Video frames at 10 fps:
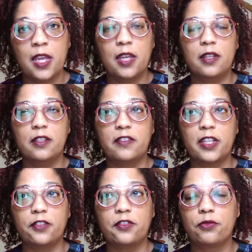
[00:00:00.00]
It is a
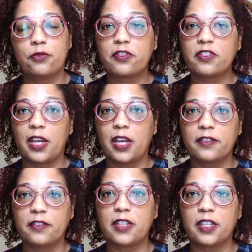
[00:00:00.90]

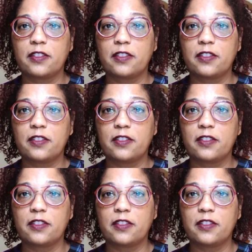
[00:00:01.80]
pseudoscience that